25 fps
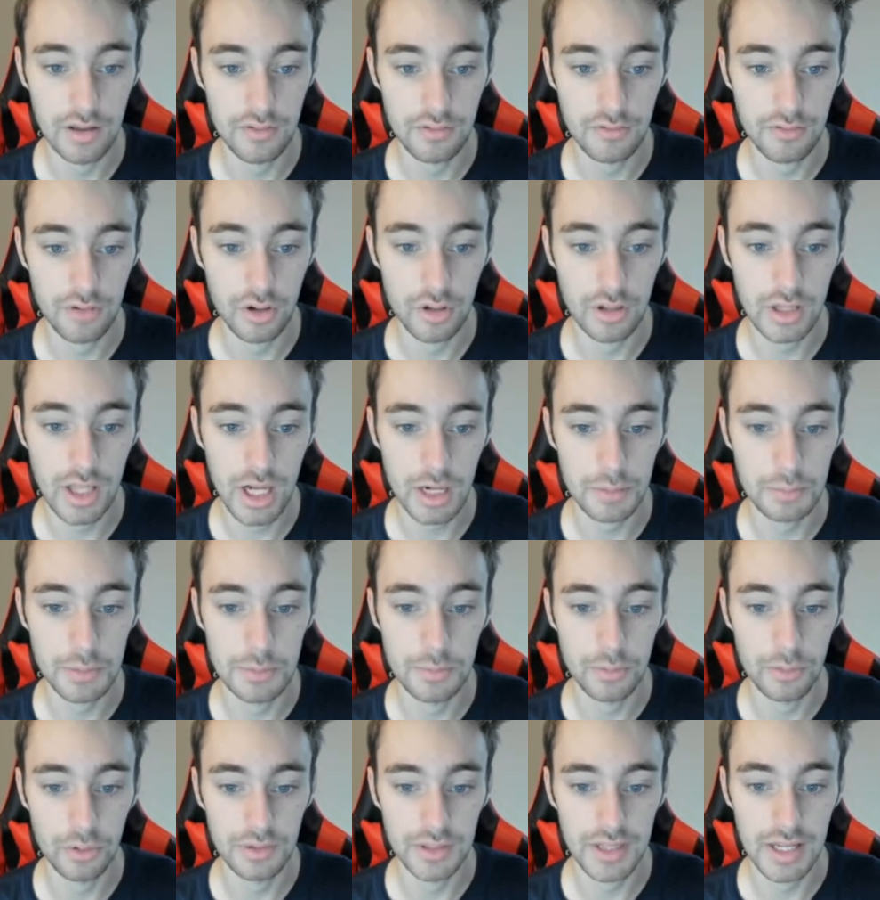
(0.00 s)
for a lot of
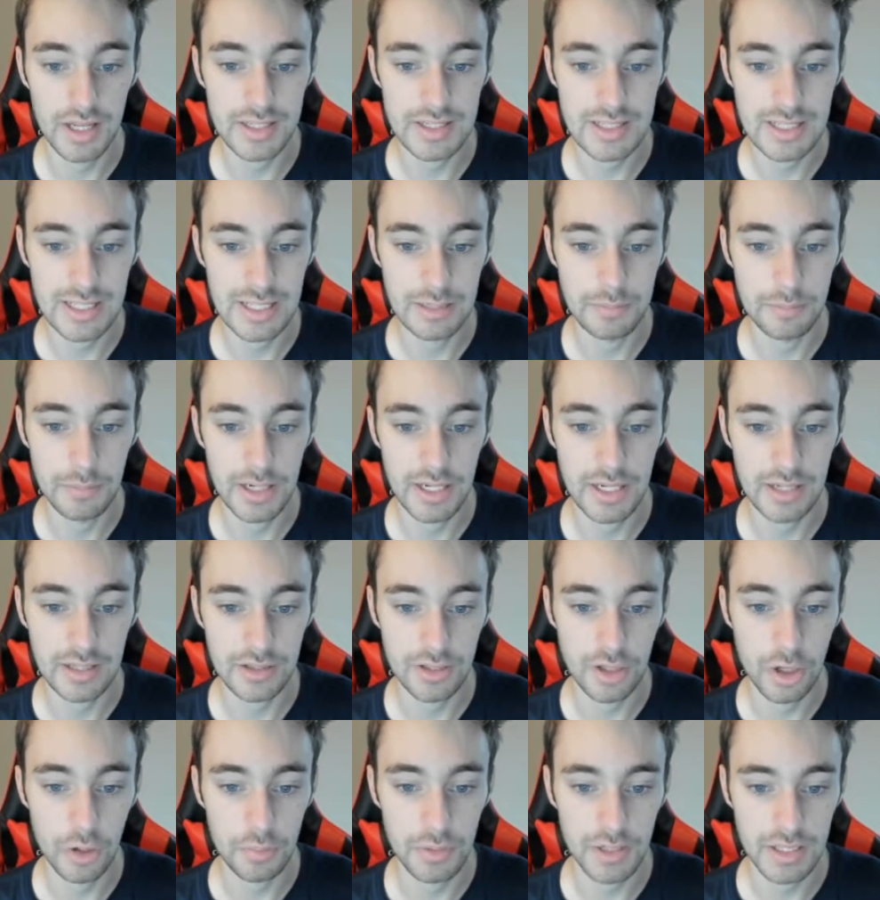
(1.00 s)
people in that team
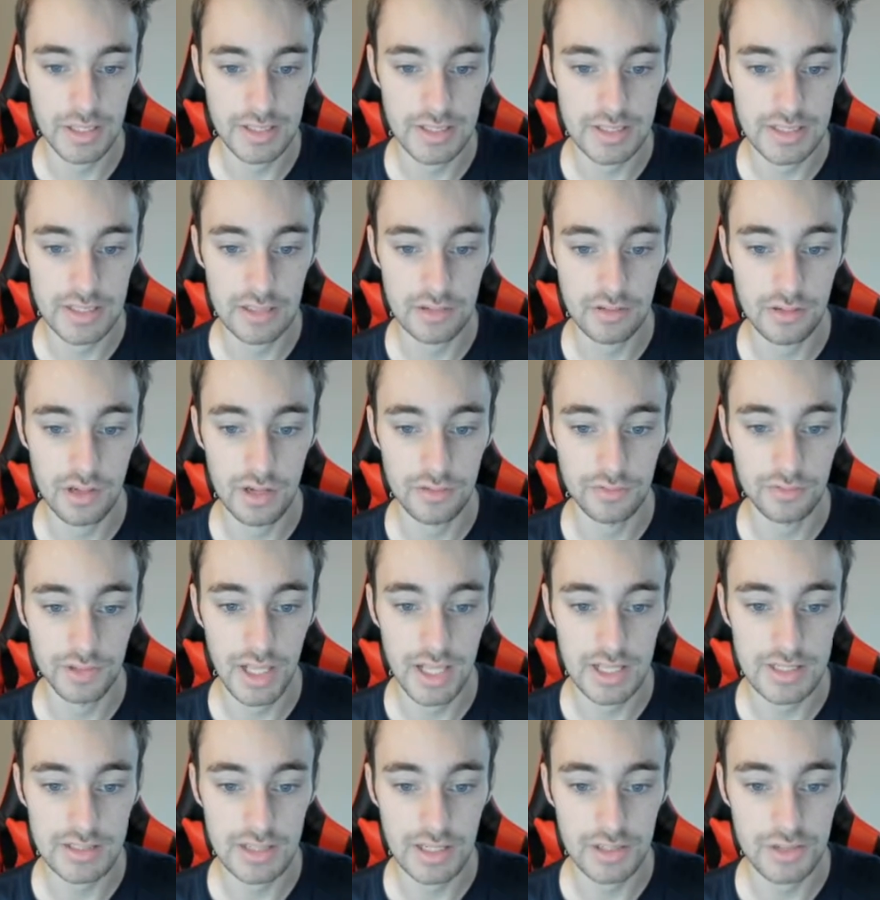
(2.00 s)
meeting, the opening scene of
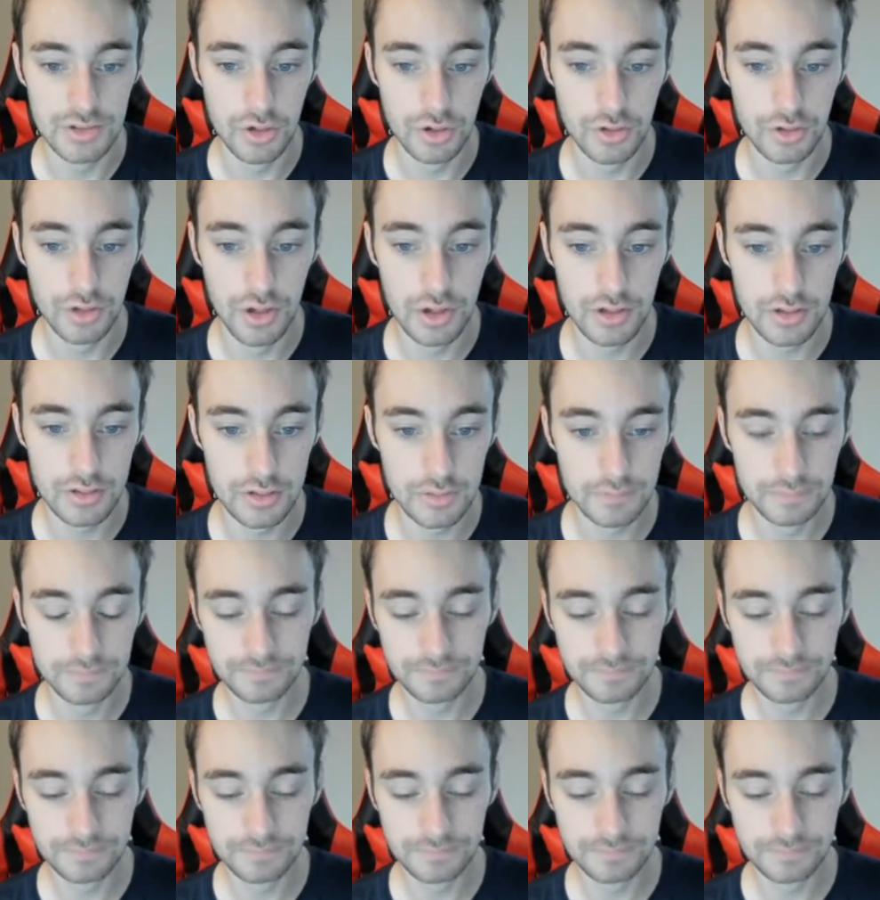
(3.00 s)
last night's Hard Knocks.